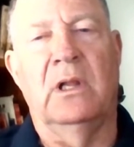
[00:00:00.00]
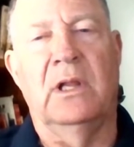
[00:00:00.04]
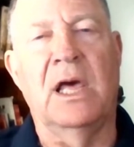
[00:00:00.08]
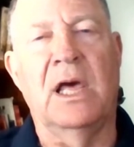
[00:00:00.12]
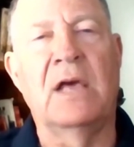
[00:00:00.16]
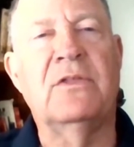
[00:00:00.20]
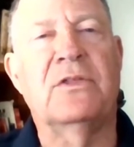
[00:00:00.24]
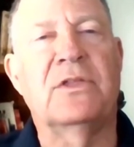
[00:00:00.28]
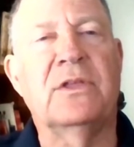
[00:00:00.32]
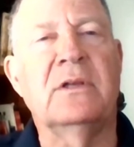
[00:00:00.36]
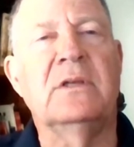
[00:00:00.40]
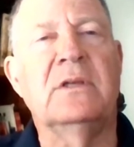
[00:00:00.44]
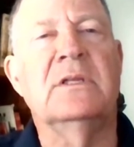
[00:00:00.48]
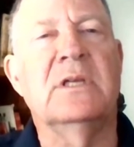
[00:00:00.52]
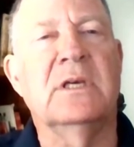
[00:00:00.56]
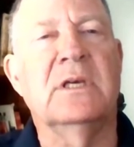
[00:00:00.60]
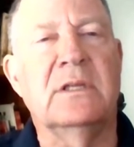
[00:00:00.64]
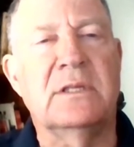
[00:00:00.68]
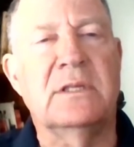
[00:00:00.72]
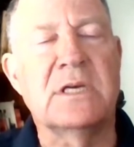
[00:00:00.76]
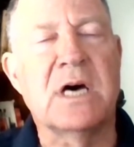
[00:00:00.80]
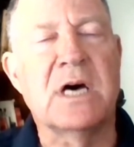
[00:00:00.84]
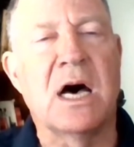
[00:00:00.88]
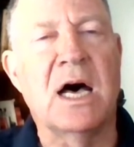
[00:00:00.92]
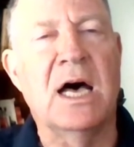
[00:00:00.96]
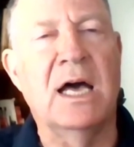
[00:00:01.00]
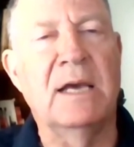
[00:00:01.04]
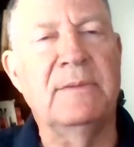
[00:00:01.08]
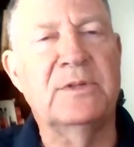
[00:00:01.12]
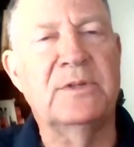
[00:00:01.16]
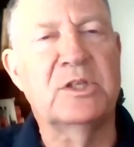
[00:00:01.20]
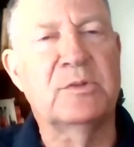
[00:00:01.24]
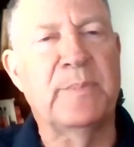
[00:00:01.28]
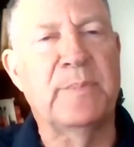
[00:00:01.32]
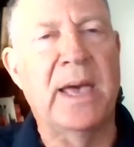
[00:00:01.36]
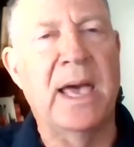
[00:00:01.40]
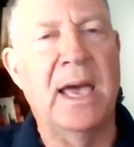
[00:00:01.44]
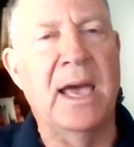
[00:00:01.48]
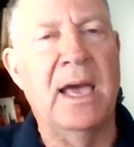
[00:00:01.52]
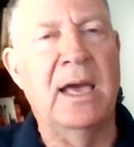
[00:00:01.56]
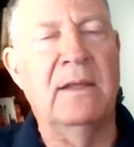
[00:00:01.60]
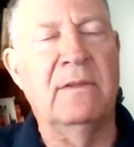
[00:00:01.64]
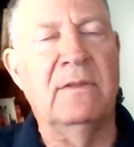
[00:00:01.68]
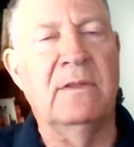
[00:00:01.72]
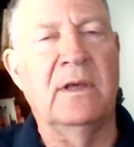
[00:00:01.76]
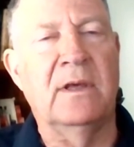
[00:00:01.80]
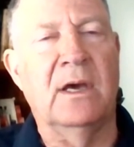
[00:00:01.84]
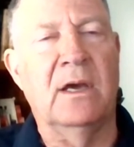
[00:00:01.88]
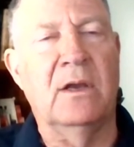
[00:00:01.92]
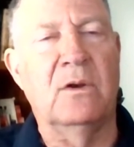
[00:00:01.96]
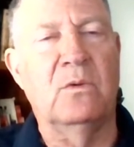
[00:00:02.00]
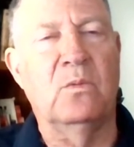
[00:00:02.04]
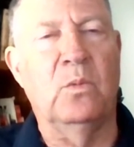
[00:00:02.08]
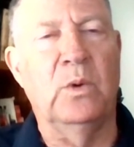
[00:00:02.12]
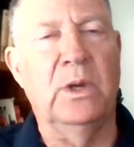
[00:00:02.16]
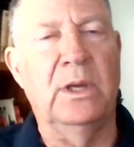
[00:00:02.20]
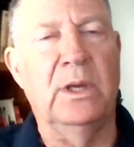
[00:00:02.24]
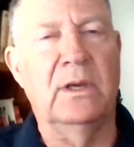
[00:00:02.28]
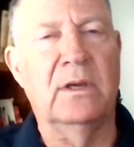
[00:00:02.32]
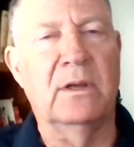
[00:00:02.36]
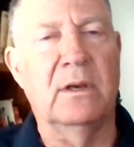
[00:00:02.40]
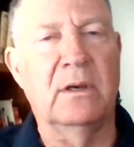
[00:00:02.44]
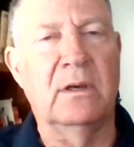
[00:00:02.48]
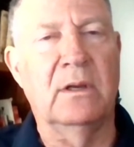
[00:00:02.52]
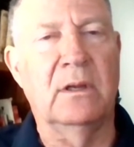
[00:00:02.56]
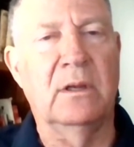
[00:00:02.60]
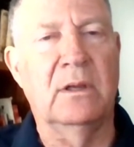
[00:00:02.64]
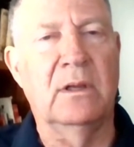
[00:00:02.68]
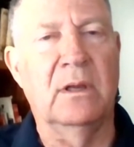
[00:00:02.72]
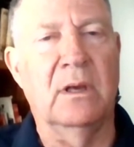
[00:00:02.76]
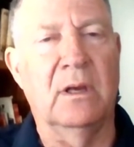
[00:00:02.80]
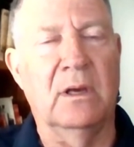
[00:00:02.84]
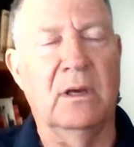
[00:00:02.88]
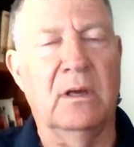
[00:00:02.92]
lengthen the time span that we can